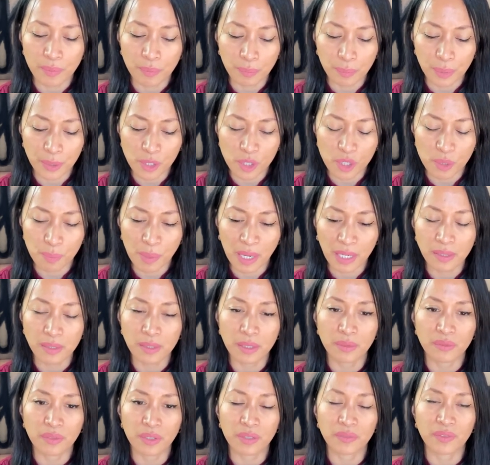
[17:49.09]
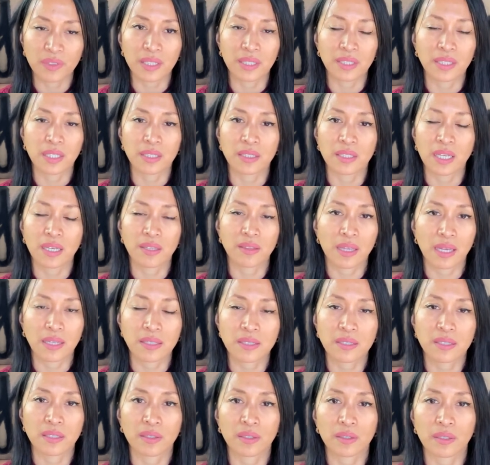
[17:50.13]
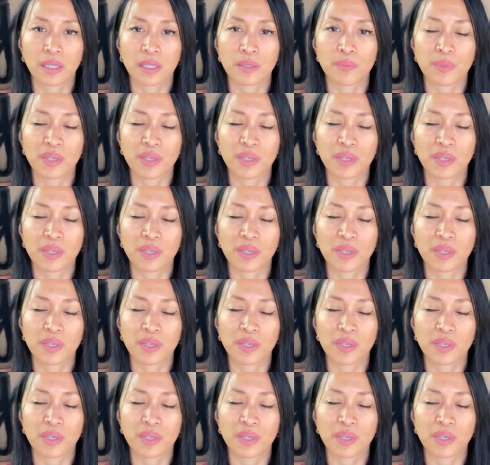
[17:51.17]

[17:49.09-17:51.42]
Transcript: perspective of it, and yet it can